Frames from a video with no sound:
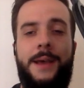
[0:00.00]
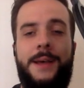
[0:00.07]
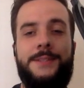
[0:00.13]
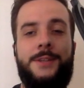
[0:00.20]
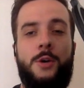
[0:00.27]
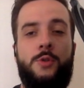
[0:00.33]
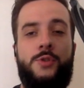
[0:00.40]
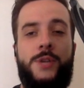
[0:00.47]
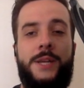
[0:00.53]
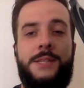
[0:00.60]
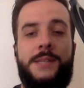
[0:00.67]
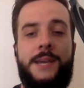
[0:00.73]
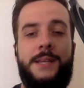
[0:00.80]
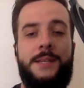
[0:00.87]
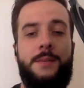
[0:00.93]
So
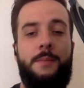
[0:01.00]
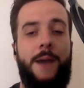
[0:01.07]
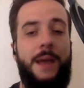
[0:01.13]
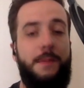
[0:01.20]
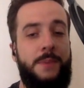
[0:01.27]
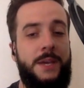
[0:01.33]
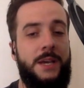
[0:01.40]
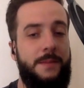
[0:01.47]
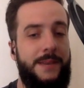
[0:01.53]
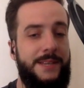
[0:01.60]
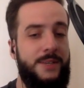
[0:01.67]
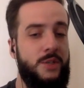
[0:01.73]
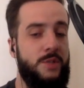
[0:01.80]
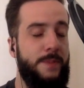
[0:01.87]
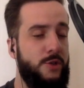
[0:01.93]
Genesect might be coming
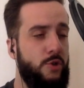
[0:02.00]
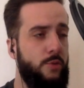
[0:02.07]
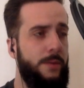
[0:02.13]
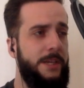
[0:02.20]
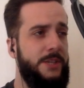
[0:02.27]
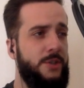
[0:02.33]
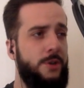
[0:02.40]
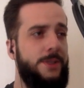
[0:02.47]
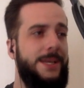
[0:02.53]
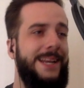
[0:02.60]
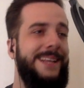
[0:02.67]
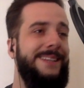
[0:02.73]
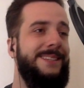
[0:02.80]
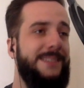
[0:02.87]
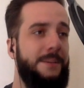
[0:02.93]
to special research in
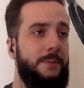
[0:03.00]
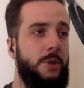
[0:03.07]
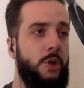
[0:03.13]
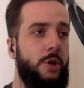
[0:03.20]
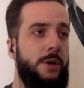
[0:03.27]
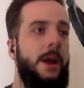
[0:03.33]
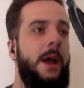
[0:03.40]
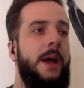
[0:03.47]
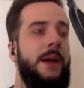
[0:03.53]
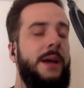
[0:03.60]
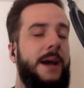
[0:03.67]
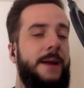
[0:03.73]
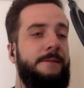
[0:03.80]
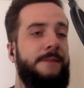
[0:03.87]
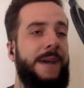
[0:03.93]
a similar
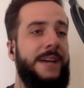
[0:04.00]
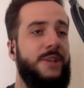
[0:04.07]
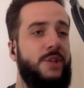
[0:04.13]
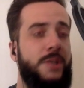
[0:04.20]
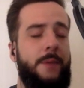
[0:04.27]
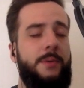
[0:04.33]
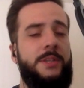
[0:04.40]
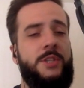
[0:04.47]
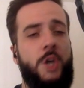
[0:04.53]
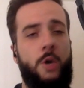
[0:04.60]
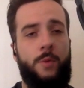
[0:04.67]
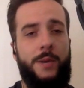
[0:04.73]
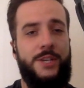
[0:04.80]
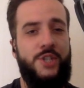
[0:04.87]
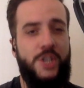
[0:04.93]
kind of fashion that we saw
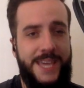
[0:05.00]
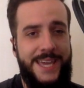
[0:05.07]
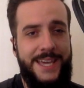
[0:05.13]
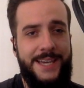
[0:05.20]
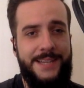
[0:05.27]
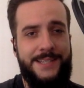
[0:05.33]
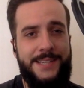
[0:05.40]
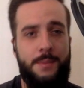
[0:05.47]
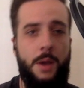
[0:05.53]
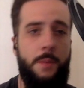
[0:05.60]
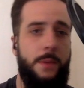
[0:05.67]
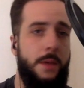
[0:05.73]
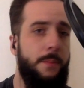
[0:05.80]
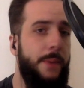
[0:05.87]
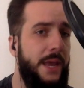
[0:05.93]
Regigigas. It might
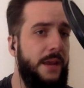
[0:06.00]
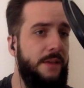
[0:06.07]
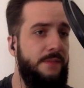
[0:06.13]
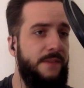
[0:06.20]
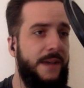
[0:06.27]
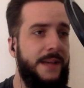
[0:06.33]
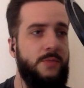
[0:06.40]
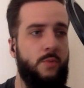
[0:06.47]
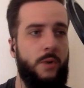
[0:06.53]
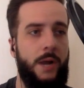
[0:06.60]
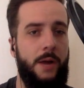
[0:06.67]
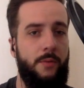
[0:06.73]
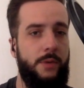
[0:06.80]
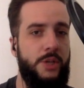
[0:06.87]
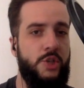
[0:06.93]
be a paid event. We're
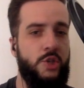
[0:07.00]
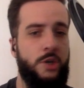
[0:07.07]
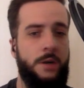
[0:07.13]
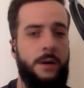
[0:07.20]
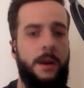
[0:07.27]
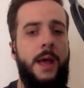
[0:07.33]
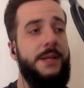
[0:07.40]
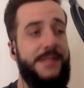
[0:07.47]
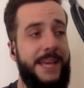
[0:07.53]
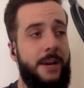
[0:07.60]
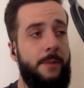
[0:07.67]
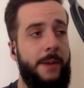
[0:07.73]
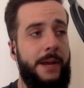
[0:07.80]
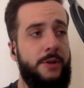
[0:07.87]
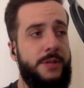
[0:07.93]
not really sure. Data
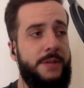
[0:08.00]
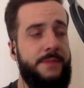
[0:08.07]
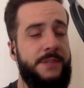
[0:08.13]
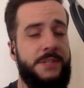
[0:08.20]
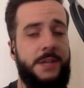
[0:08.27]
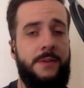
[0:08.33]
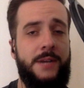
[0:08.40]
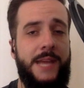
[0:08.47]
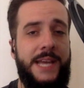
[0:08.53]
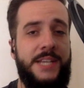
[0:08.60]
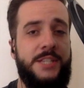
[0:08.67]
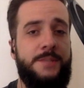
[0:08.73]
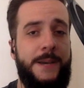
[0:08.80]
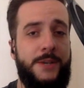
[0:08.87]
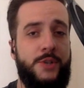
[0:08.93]
miners have discovered a
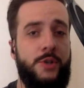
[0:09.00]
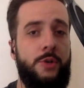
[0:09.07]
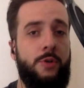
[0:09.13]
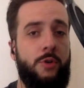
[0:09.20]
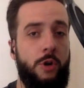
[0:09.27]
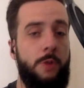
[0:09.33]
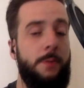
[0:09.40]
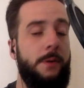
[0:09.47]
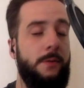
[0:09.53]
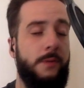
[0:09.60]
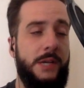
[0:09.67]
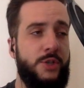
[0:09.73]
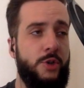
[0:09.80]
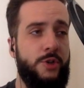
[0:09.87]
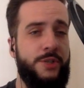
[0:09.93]
special group of
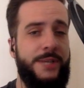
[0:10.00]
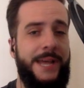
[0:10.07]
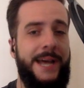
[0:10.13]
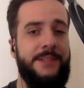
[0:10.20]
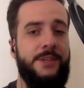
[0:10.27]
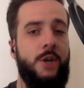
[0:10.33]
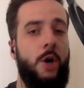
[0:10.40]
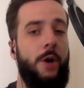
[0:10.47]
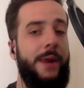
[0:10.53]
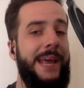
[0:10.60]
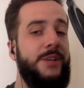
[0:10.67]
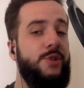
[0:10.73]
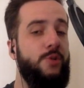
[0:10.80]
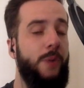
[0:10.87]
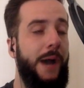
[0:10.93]
research tasks called a
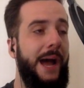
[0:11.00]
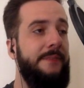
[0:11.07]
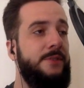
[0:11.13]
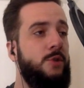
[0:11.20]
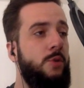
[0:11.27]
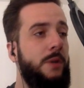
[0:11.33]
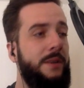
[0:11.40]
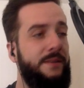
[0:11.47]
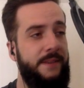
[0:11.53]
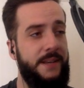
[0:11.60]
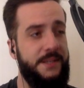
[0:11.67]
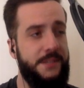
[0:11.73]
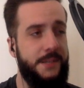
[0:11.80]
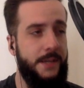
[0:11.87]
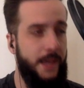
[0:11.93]
drive to
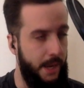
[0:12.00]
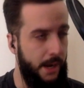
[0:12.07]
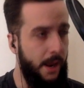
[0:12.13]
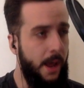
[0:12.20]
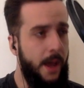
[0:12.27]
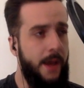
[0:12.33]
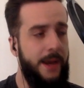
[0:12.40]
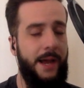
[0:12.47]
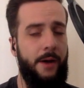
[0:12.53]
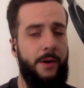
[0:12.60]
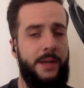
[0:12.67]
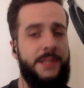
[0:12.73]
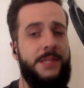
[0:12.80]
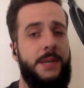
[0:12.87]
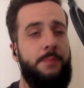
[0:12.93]
investigate. Now,
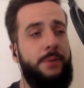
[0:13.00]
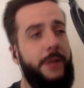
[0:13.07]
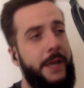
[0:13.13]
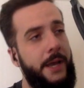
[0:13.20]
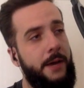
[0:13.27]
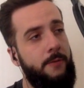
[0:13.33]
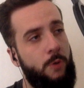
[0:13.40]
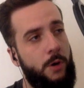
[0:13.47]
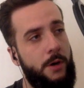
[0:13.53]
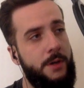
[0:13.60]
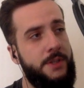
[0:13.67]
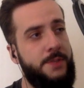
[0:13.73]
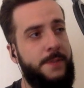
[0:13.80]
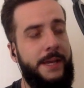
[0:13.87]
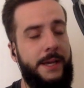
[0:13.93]
it's a play on
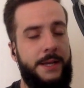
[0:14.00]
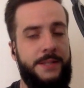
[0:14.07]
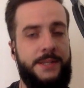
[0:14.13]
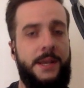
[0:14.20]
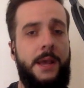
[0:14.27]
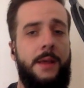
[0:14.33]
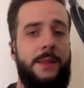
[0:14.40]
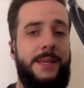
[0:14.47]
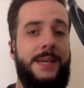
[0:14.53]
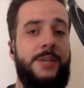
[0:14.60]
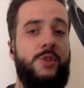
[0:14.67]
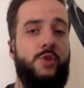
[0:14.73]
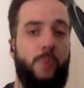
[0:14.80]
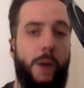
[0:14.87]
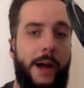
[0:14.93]
words because the
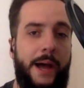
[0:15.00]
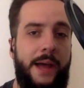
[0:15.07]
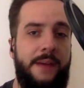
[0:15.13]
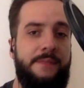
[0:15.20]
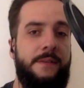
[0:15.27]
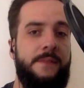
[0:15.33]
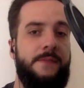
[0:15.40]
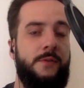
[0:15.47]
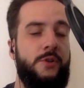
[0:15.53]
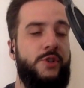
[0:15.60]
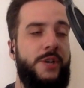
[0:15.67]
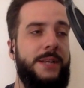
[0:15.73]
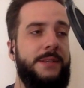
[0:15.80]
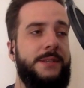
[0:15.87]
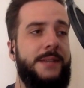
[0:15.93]
drive for
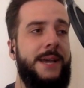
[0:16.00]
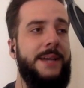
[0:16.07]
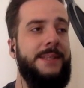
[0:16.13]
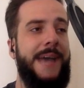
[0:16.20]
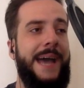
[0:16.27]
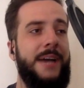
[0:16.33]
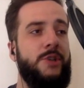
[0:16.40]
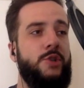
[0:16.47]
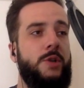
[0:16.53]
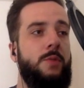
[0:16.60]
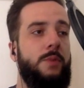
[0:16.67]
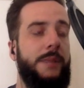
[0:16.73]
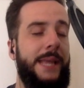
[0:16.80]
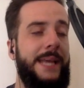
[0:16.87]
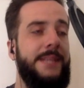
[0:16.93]
Genesect actually
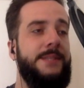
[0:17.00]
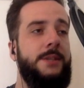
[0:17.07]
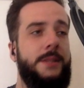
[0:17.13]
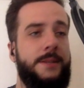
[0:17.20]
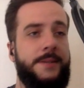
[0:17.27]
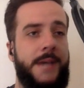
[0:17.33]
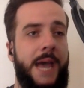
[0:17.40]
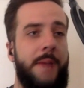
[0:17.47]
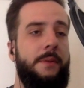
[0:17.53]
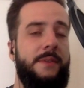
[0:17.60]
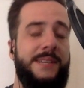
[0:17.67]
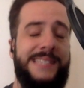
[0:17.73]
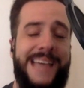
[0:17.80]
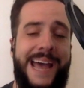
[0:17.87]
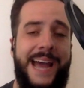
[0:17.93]
relates to the type of
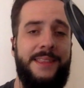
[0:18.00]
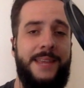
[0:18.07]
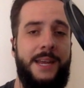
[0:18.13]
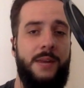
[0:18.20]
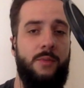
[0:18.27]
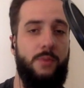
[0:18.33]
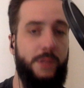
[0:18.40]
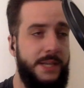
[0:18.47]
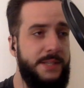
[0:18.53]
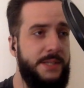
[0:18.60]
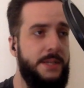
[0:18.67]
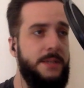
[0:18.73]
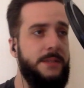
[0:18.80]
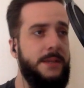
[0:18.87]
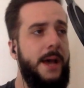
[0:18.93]
attack that it
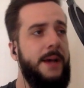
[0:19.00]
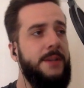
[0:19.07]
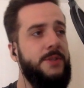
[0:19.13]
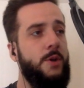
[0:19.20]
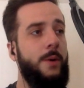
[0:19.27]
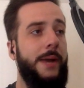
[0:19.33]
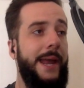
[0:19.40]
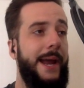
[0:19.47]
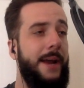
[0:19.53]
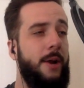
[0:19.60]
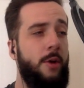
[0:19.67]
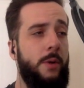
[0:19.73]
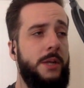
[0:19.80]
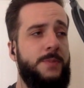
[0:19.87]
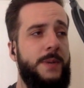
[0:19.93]
releases. So again, I
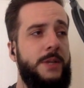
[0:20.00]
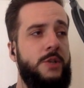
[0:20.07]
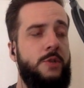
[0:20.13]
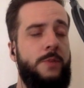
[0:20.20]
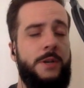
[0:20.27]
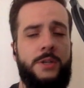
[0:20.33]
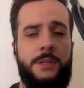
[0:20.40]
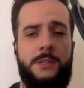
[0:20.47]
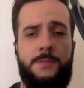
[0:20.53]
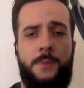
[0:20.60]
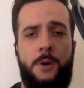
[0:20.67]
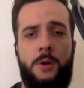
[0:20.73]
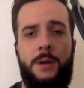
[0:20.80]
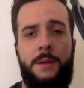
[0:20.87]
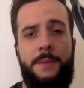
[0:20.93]
don't want to speak too much on this
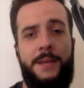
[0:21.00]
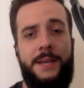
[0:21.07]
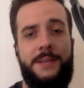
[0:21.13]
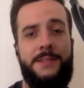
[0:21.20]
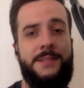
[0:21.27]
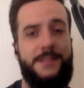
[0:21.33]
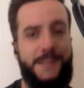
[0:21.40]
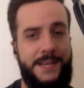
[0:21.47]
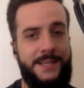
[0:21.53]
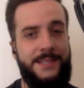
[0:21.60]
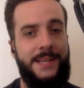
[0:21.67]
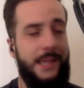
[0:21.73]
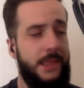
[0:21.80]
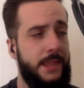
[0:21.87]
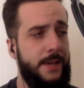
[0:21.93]
Pokemon because this is
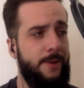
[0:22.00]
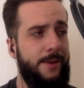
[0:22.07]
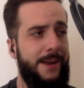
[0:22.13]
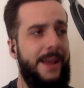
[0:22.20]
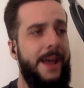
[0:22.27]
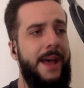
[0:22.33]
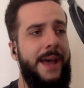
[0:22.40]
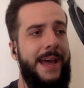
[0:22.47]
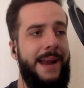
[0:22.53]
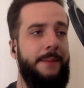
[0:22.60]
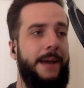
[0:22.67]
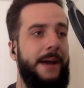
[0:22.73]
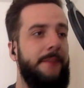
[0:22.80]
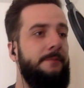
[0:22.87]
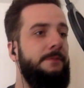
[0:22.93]
a theory and I'm
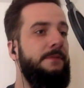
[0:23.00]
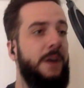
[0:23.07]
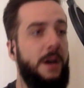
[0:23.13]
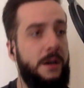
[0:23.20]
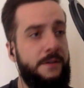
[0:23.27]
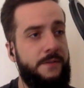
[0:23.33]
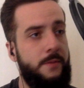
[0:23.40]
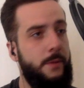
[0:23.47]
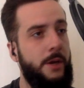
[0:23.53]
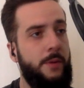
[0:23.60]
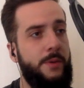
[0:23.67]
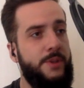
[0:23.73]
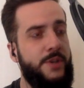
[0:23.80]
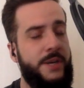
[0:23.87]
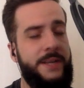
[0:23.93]
not very familiar
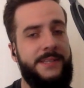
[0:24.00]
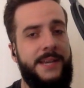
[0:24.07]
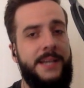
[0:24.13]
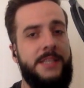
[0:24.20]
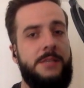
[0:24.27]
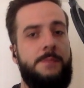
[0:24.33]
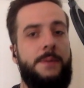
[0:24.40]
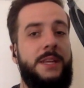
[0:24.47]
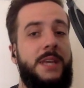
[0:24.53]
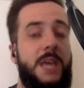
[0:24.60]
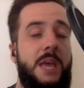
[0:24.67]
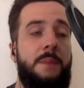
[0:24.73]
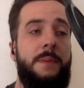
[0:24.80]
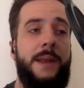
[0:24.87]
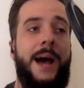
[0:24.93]
with Genesect, but
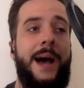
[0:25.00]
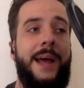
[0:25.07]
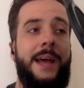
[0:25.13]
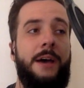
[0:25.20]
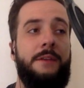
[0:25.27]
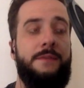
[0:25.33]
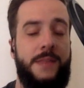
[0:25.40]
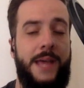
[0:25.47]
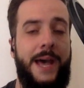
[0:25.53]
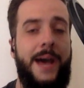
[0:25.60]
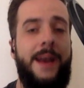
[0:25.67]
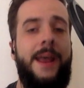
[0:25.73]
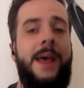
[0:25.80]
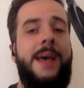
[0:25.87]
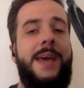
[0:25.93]
keep an eye out for
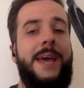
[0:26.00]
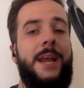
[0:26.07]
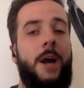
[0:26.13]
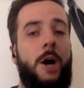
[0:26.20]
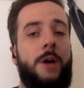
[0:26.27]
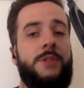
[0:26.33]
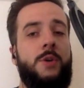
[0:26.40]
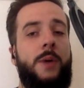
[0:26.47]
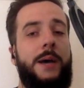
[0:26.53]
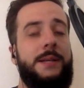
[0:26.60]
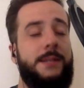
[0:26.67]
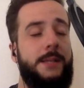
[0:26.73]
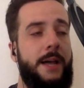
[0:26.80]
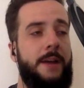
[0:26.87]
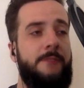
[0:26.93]
that. It also
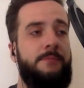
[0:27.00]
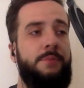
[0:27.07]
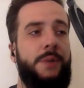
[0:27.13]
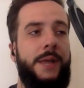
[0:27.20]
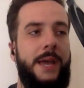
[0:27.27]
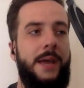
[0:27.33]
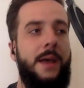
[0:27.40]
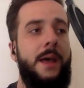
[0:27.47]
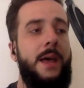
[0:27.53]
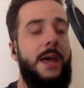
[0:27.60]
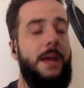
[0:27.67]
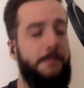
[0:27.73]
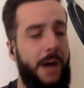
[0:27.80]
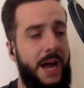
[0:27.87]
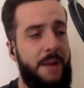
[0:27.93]
has a lot of play
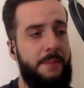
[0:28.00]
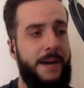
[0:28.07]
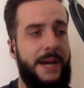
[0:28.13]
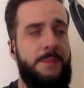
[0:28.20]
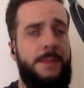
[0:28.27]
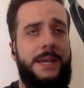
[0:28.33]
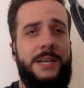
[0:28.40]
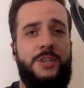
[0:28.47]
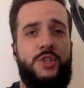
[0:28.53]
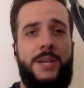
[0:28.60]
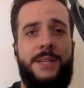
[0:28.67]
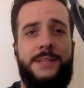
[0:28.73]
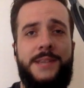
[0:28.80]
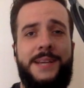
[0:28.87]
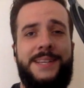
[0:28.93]
in my mind because
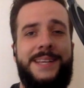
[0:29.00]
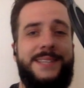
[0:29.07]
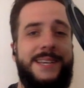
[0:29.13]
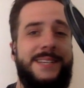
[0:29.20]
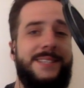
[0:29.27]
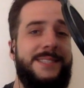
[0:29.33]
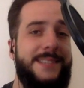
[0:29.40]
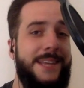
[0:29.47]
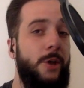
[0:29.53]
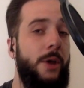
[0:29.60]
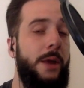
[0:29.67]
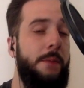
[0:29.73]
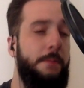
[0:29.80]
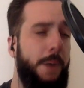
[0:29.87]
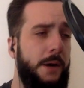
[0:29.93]
Genesect is a steel
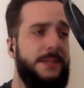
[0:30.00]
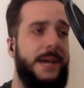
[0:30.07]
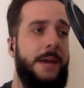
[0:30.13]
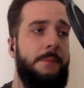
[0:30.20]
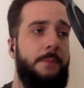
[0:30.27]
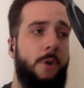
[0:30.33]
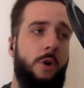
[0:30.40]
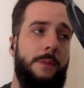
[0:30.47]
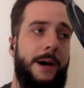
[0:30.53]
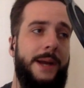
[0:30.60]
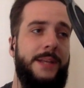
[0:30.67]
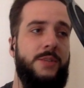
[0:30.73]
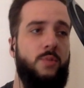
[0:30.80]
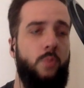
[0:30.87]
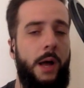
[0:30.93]
and bug type
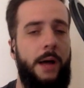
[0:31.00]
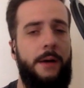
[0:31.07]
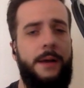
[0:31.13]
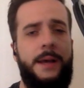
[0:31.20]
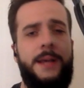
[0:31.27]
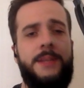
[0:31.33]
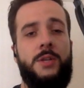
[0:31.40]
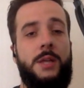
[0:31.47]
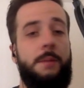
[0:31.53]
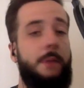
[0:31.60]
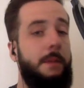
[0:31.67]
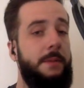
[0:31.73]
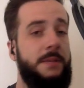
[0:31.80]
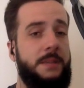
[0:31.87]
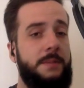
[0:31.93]
Pokemon as well. So that
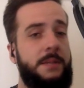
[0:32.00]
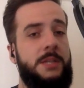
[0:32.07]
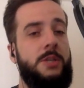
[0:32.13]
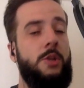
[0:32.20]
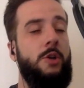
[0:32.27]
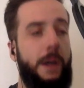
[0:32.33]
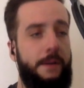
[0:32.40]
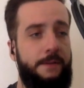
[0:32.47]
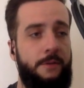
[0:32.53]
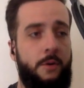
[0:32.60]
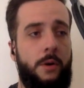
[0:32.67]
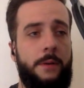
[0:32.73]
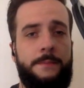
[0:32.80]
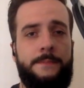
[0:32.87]
might be something to look out for.